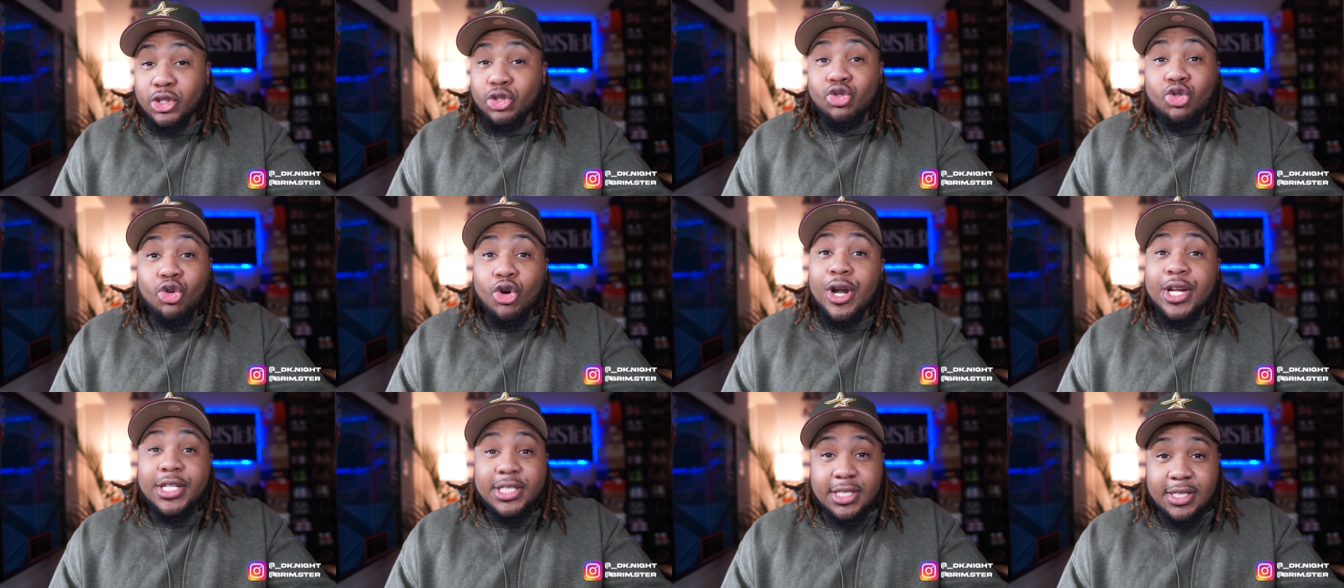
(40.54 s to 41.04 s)

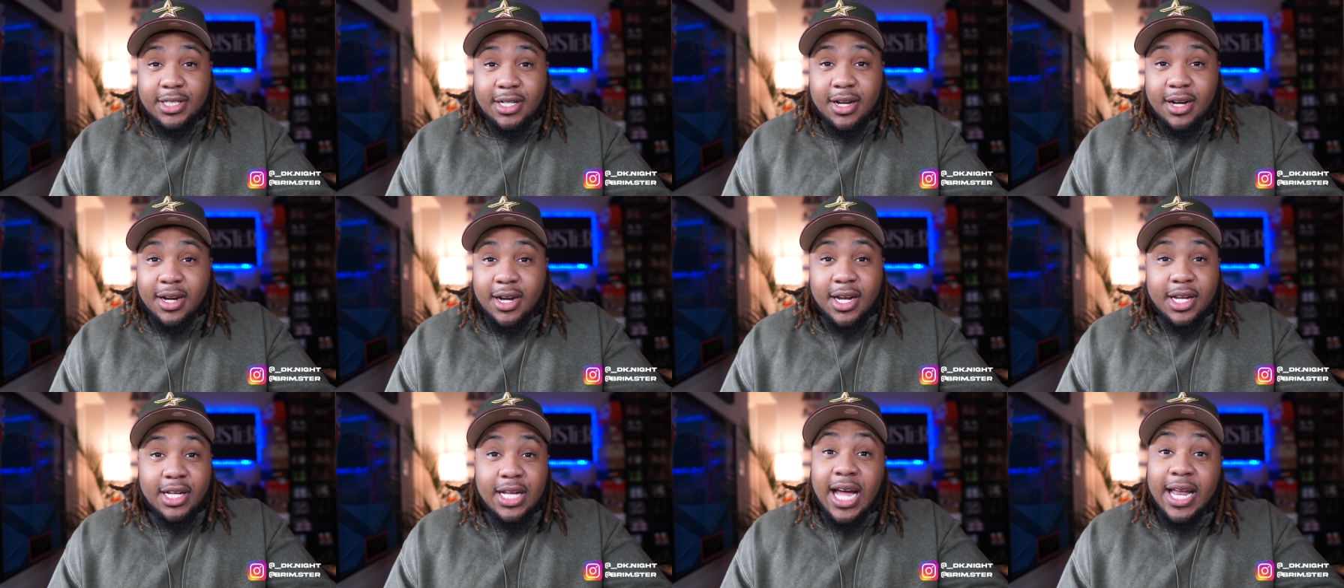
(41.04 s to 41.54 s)
crazy. All
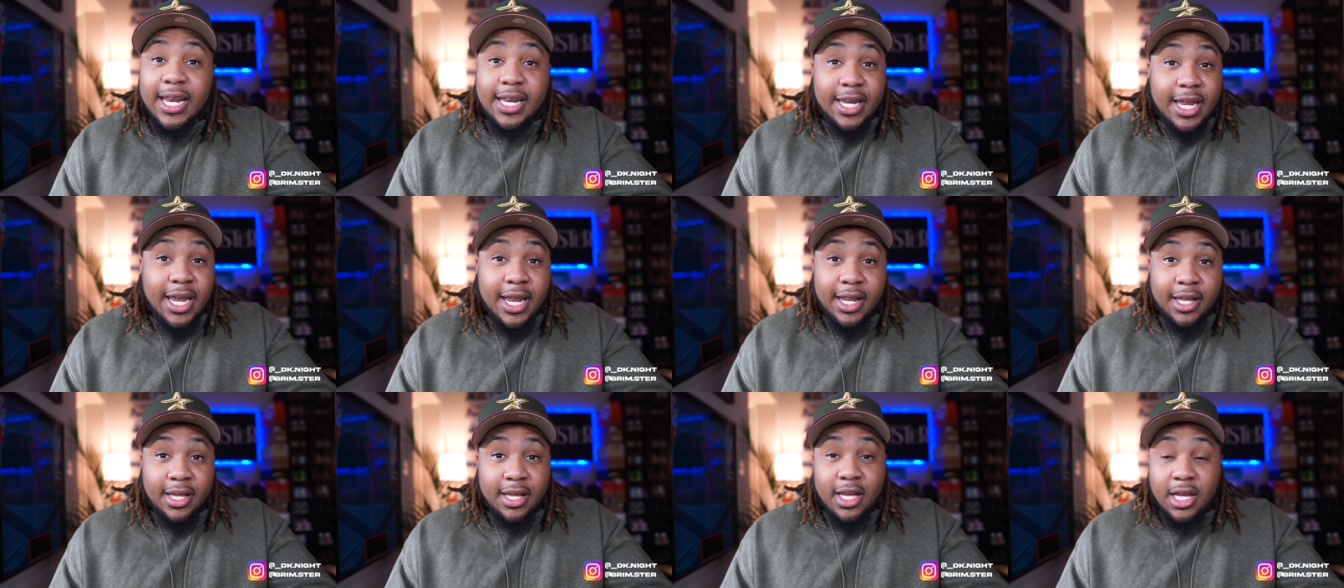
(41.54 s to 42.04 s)
right, I
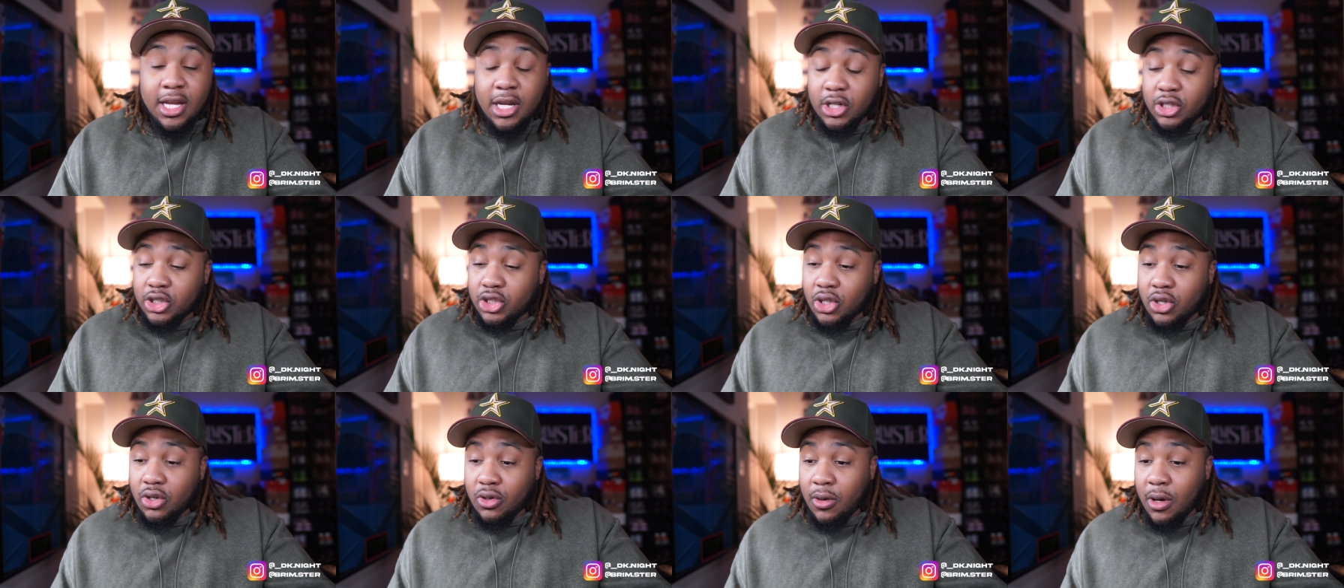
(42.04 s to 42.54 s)
need it.
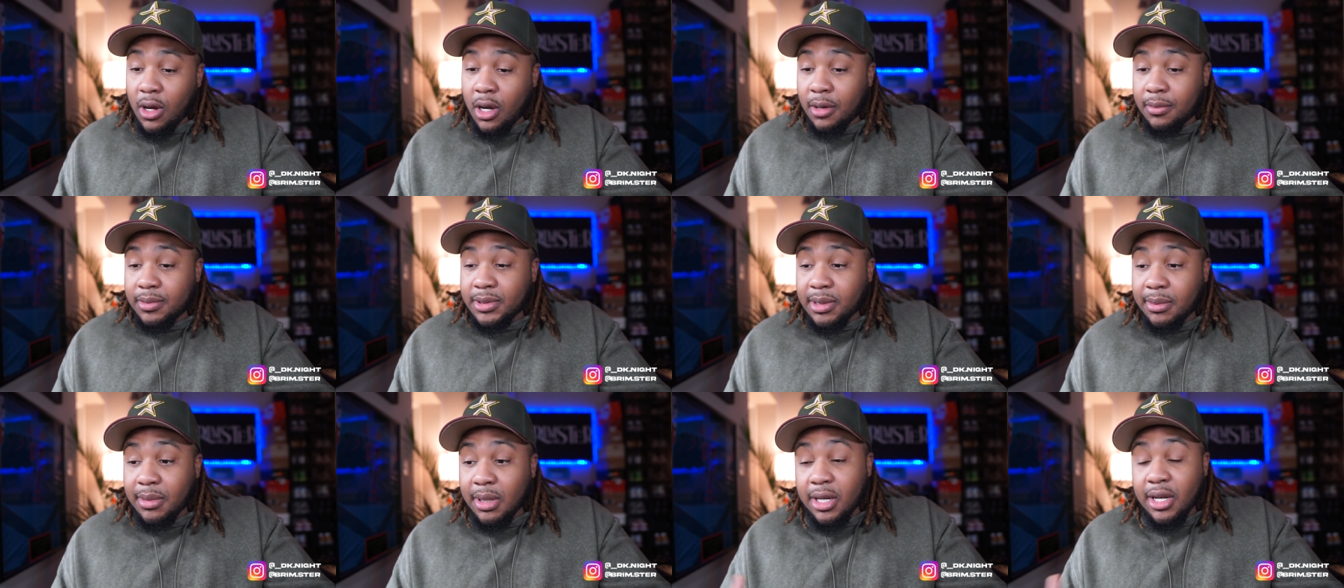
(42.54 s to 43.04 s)
So
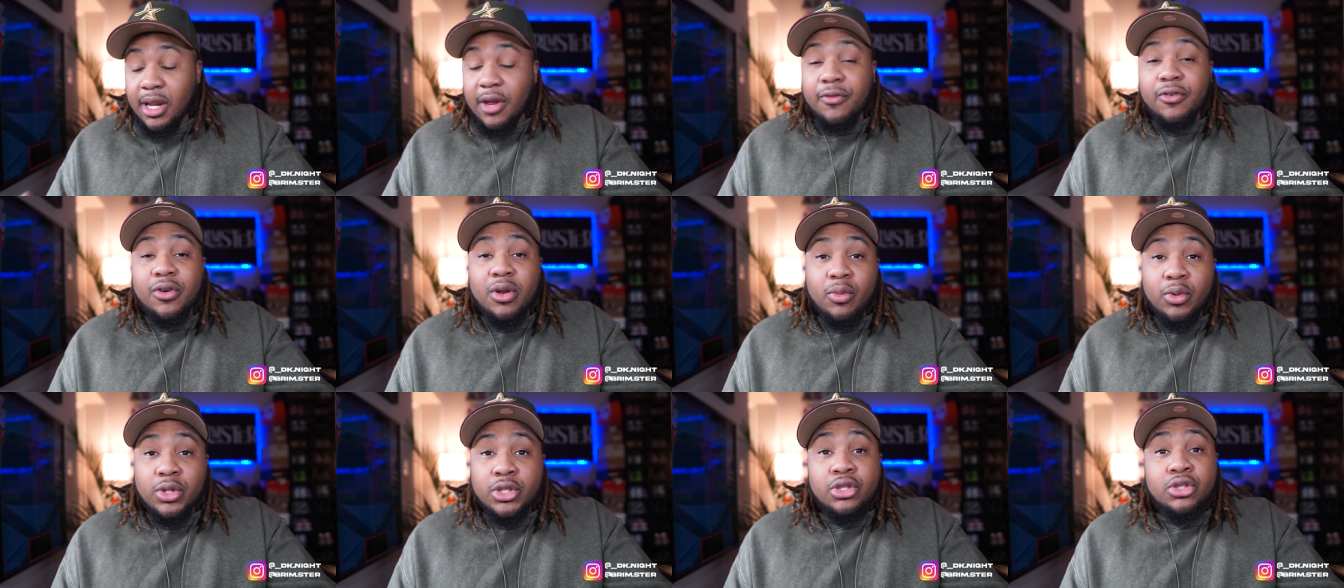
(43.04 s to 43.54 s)
something
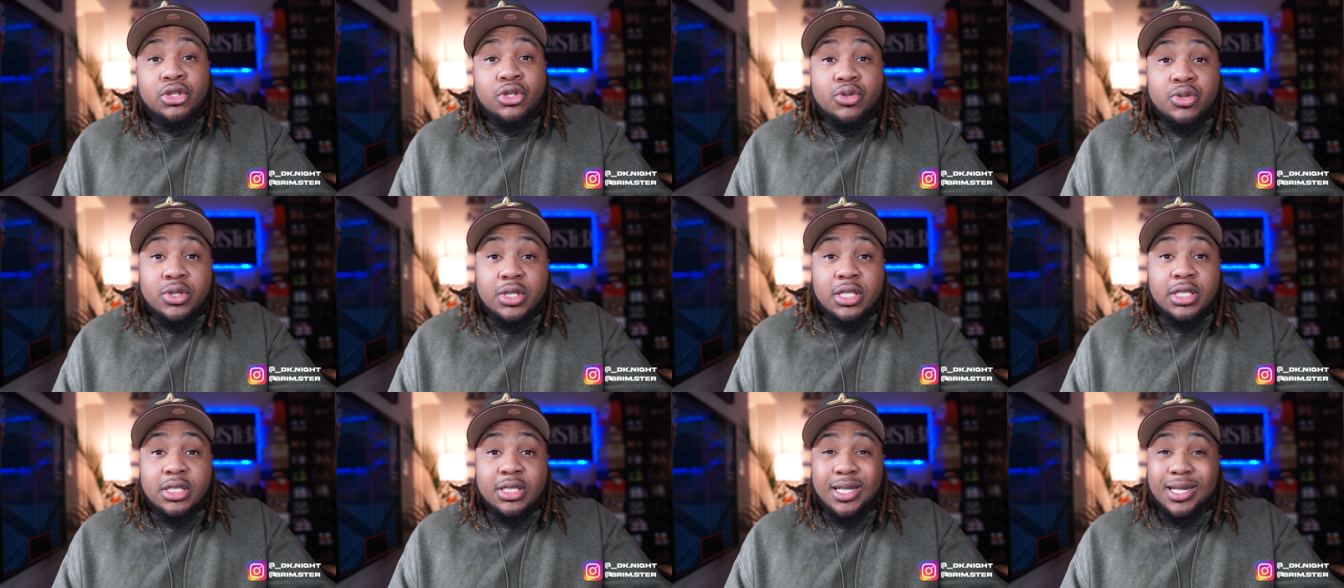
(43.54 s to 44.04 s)
different than what you
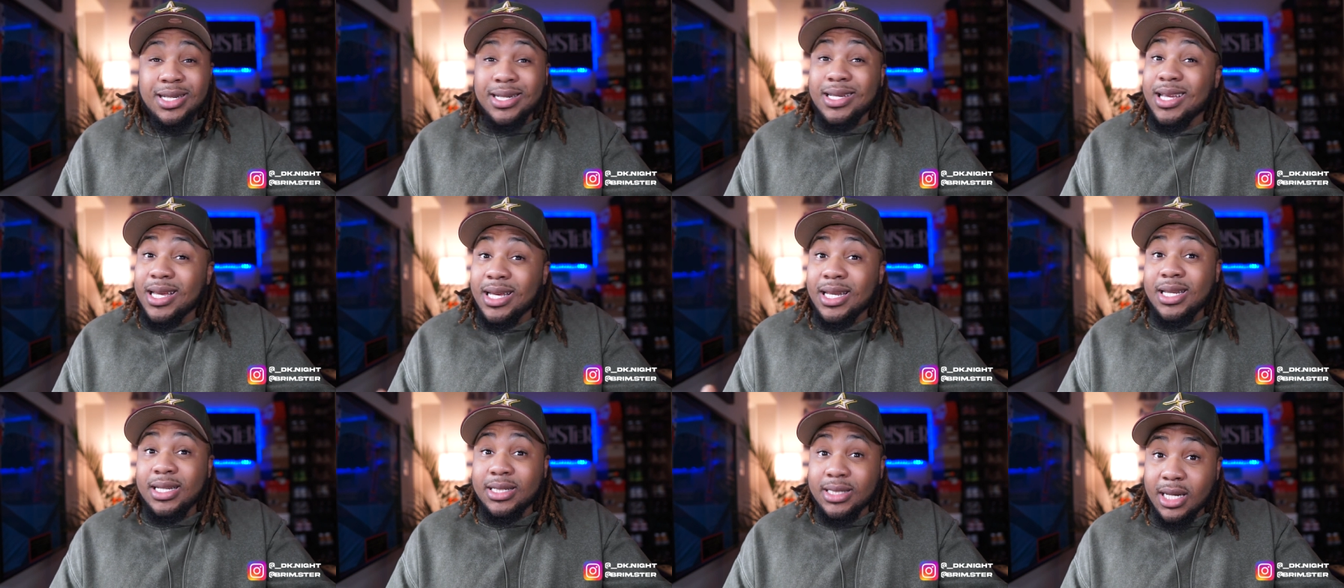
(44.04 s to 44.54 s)
usually see. It
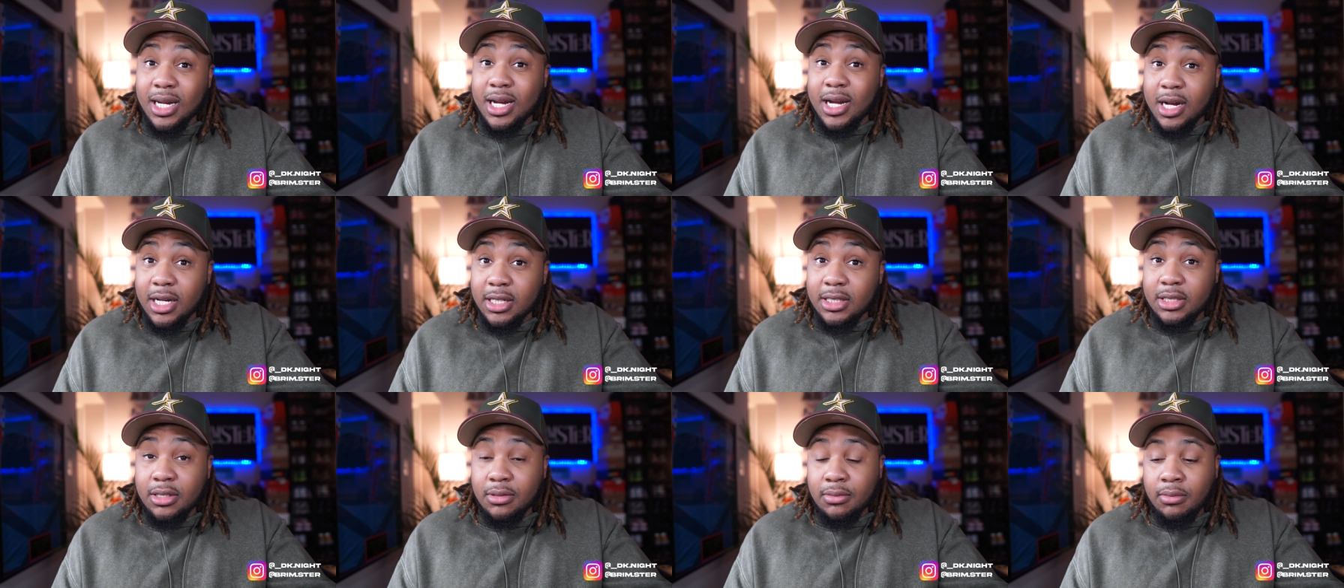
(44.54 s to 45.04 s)
is a
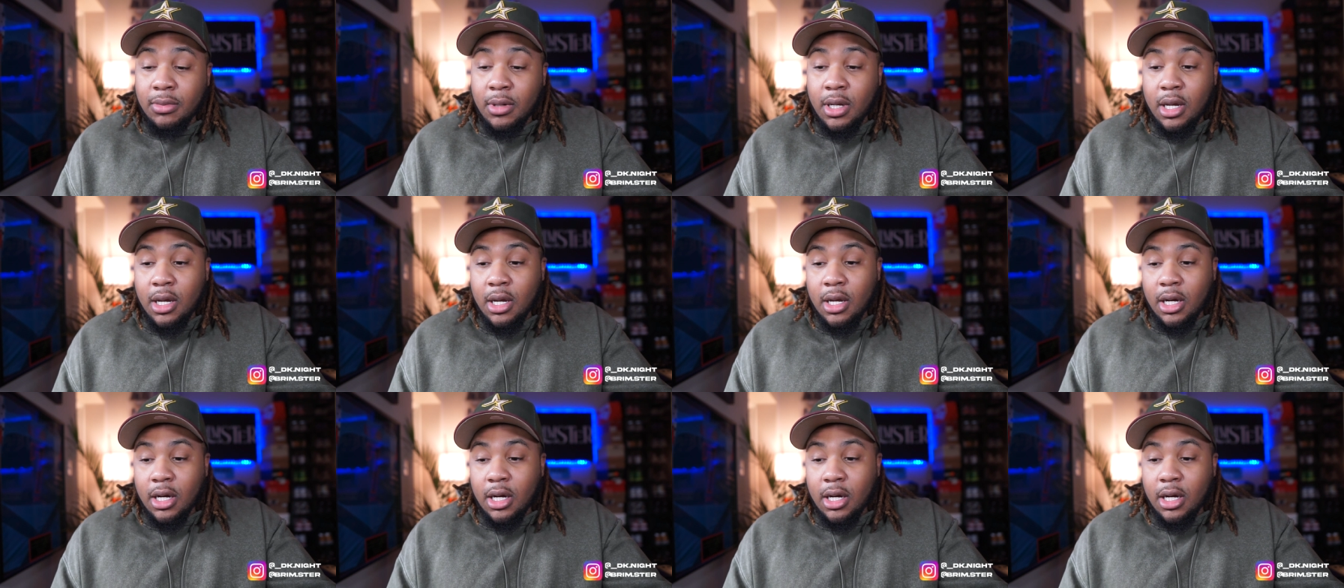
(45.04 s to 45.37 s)
custom,